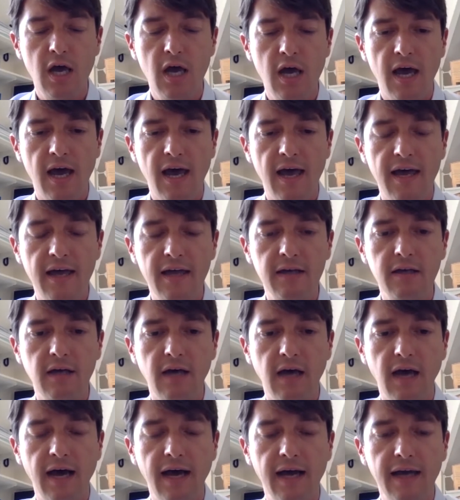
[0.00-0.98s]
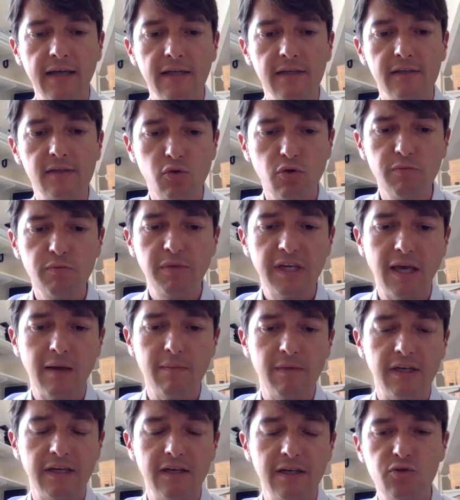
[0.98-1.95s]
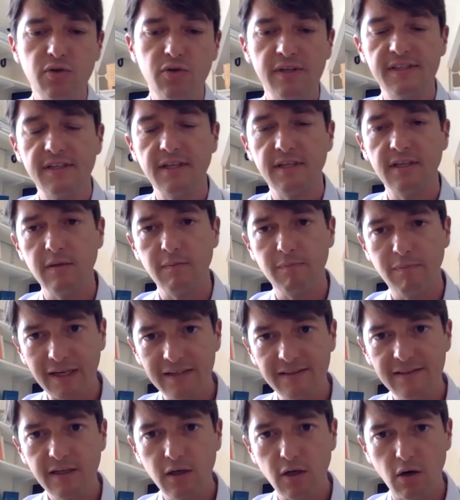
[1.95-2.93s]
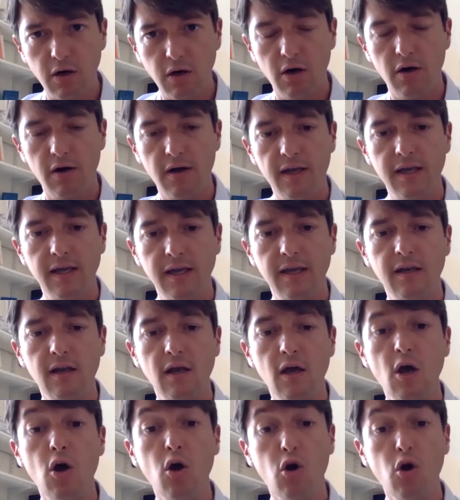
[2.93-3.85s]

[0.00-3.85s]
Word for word: And I soon became interested in particular in